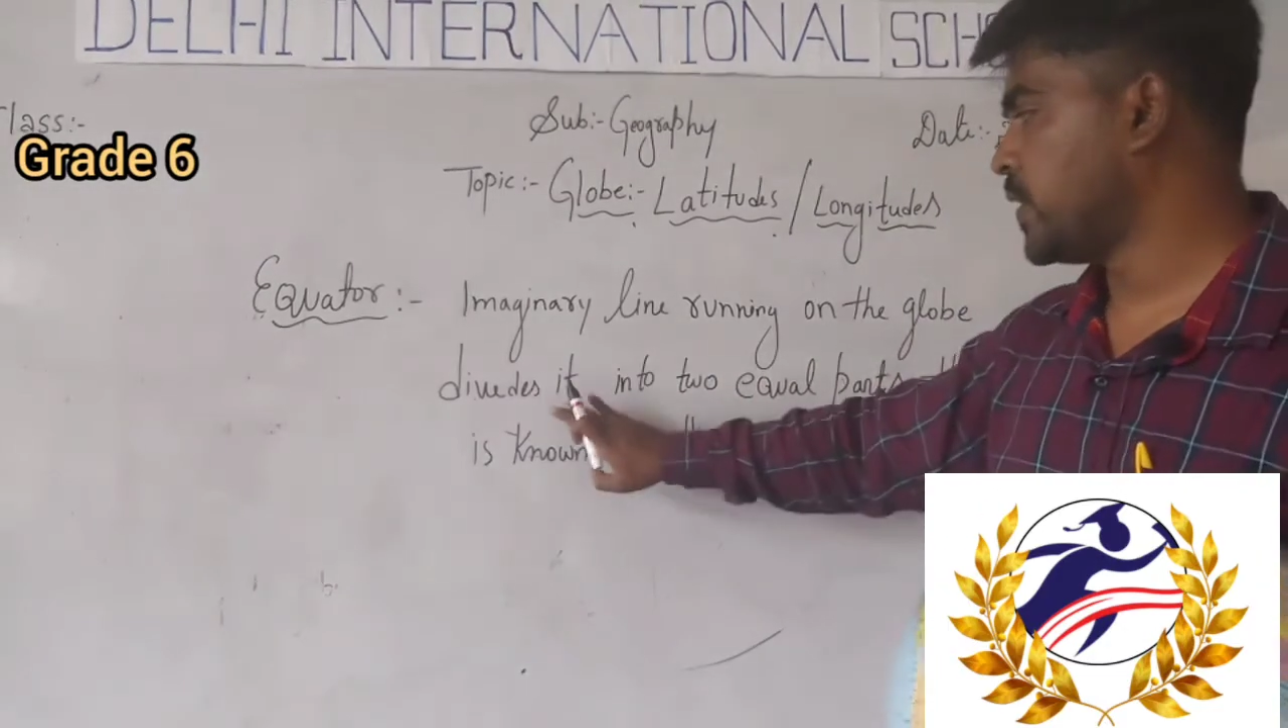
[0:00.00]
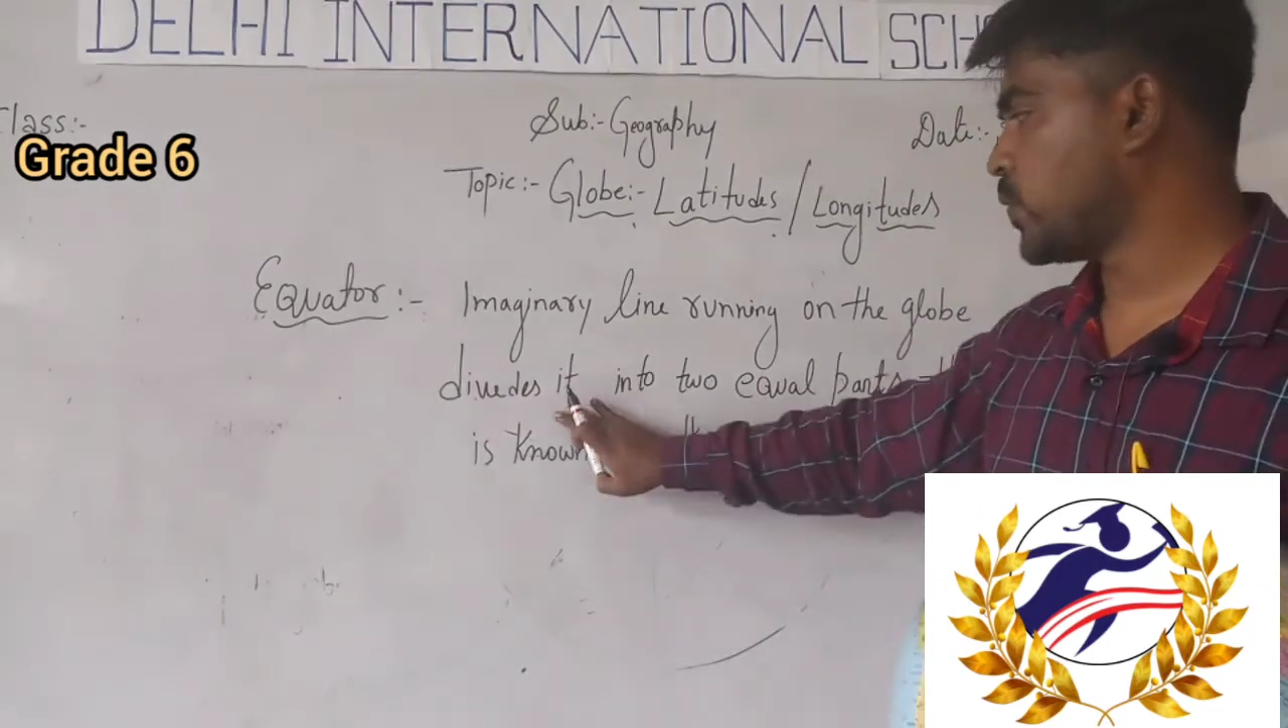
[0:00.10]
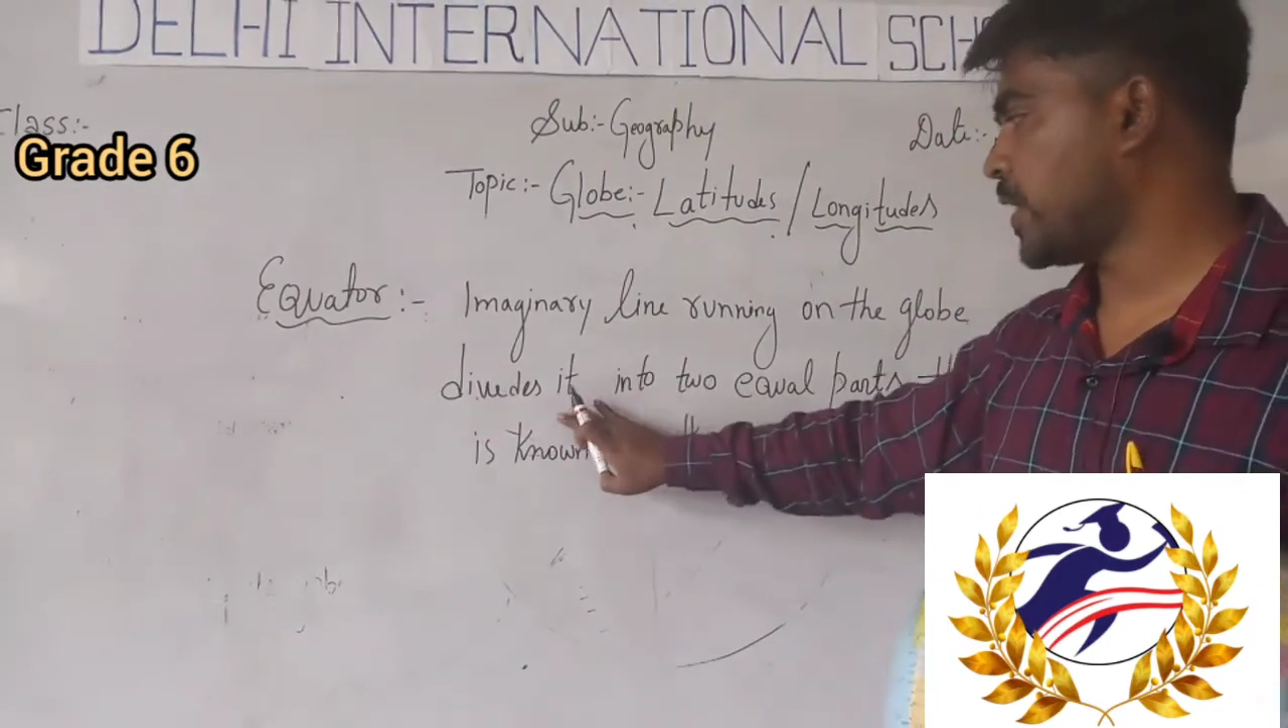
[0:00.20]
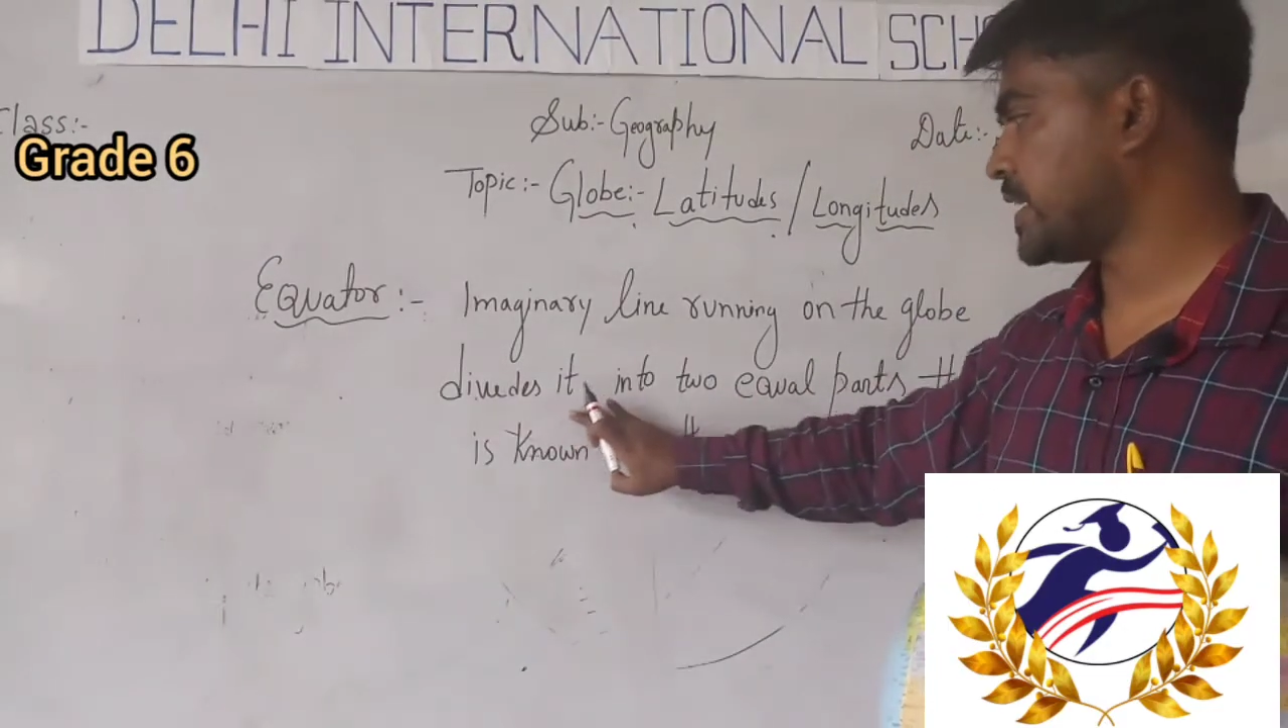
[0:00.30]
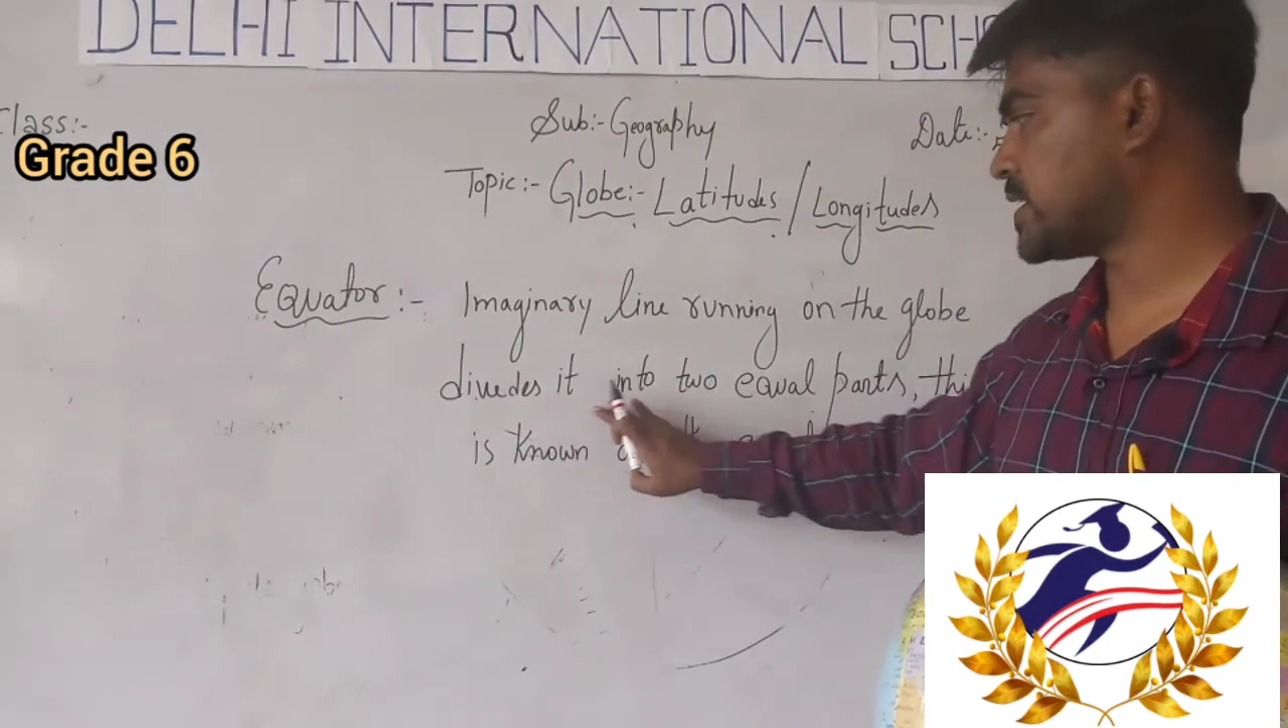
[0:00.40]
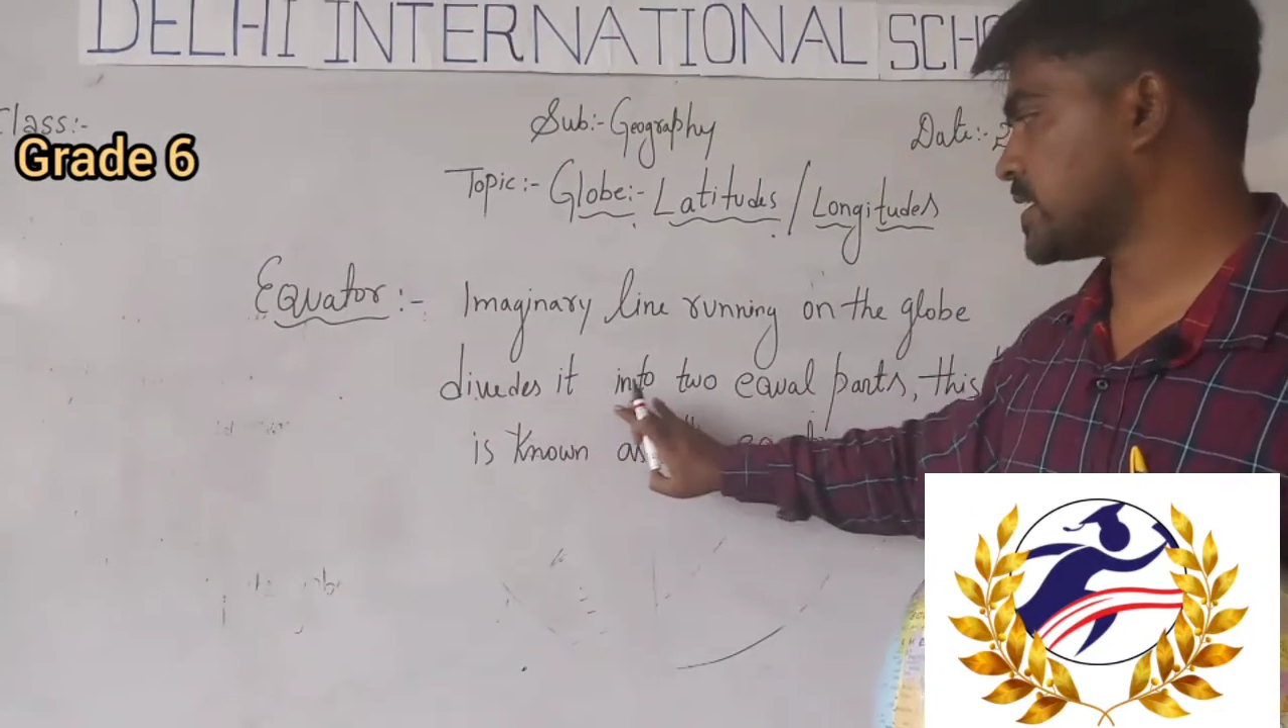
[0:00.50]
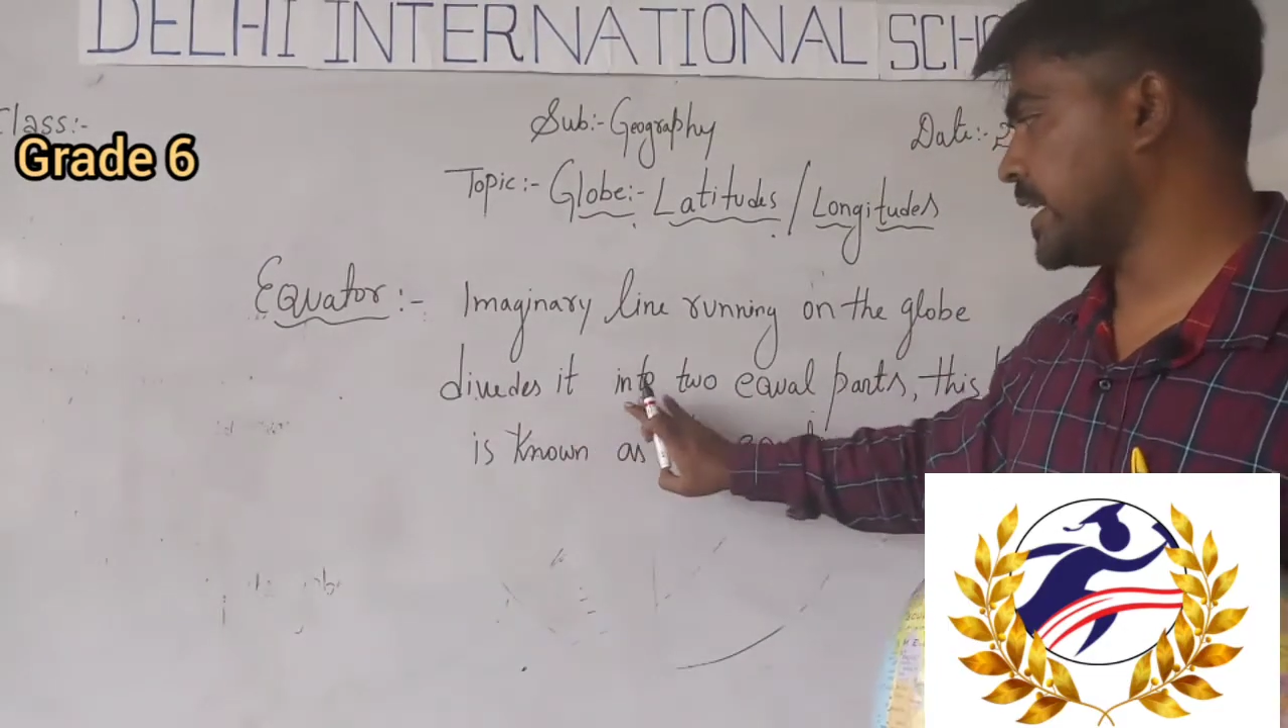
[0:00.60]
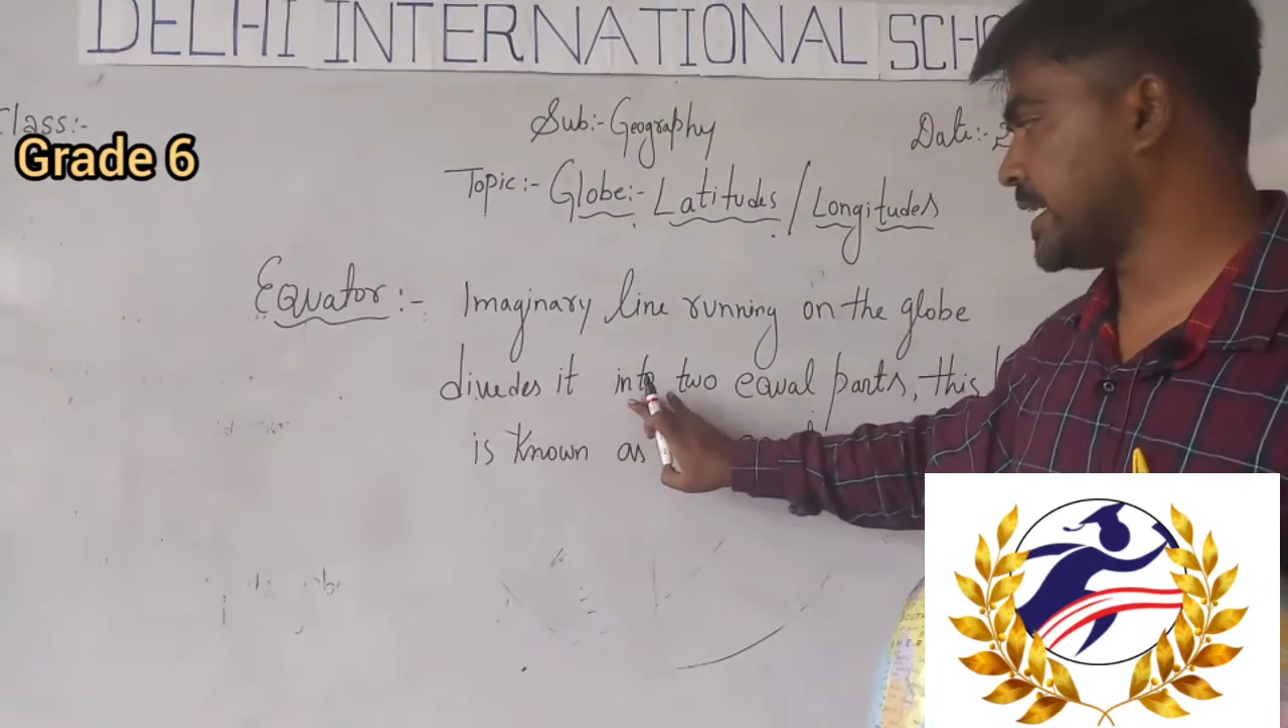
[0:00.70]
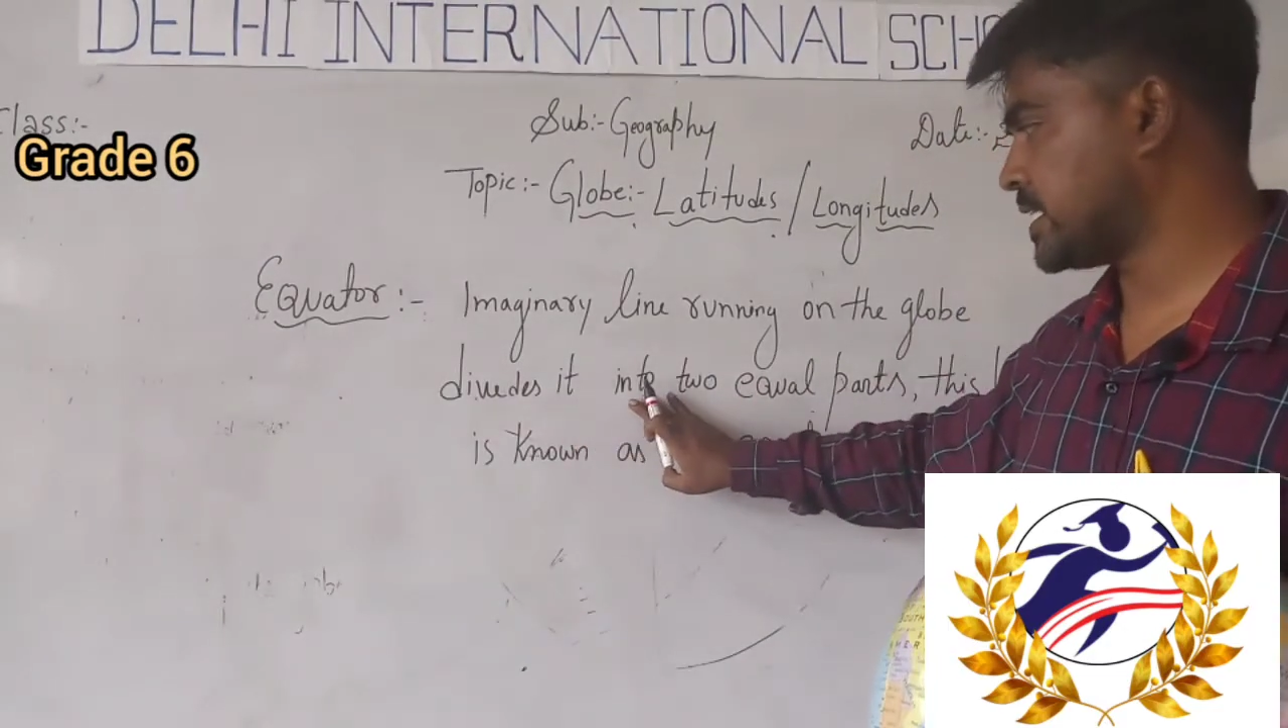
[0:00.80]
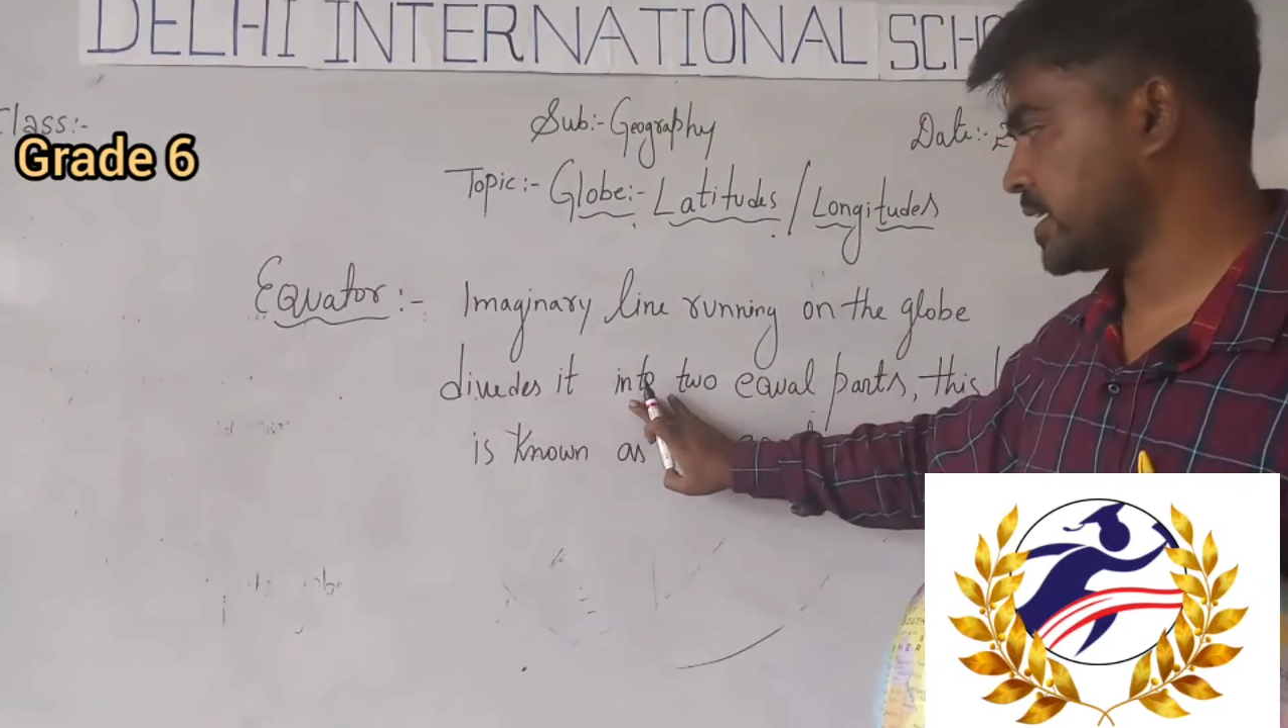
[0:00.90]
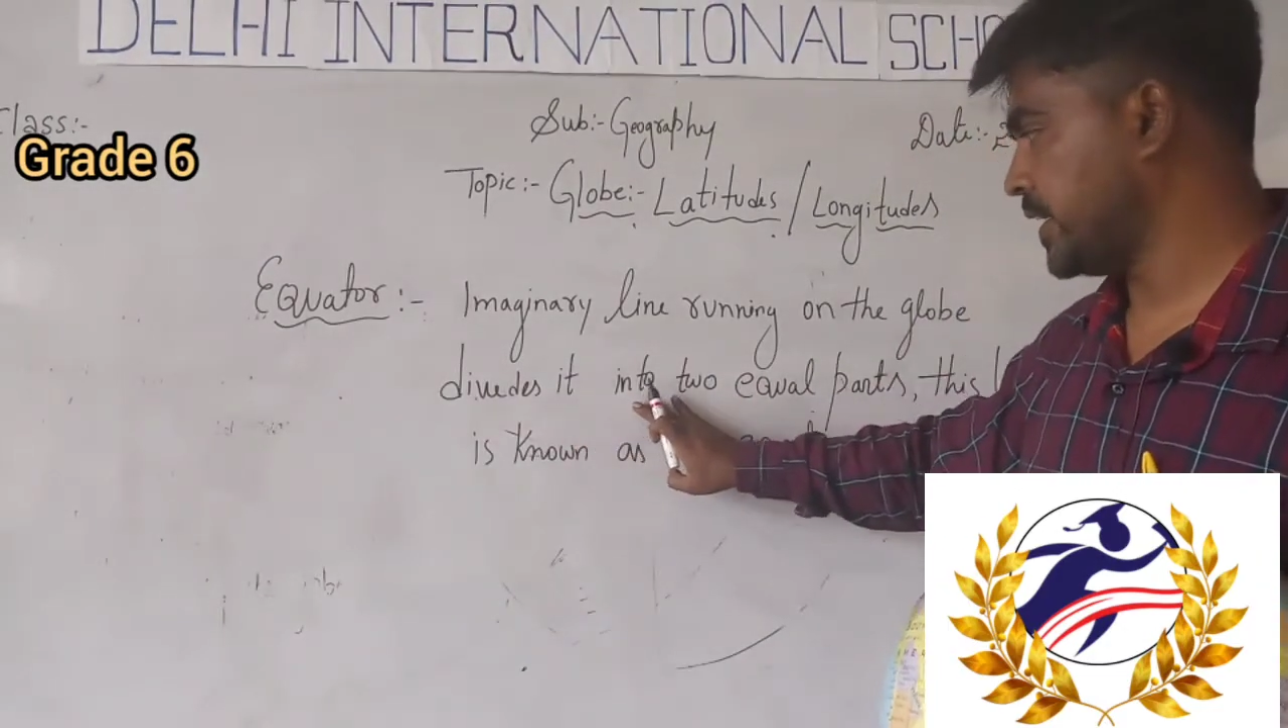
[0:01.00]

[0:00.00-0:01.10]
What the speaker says: divides it